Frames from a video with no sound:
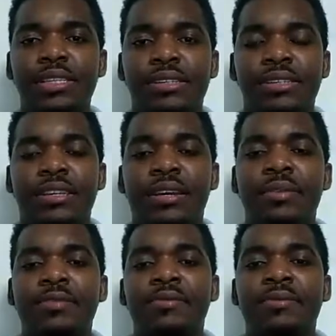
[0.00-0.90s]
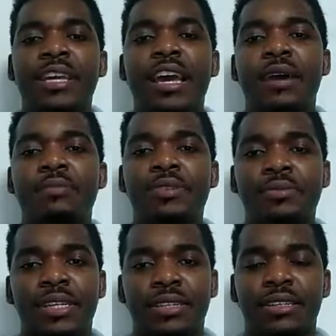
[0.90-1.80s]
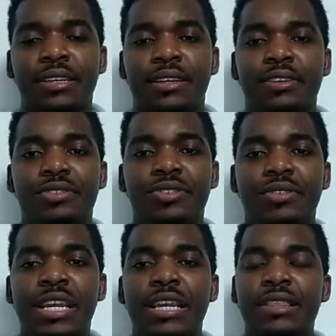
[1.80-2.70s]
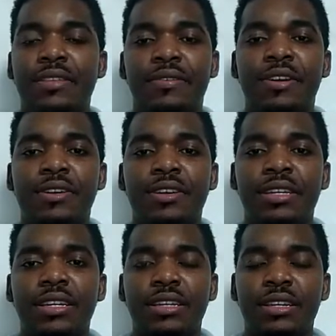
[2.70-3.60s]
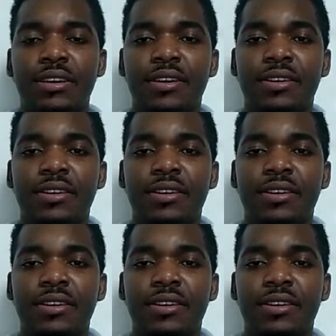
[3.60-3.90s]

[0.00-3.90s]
is coming from the abdomen during the early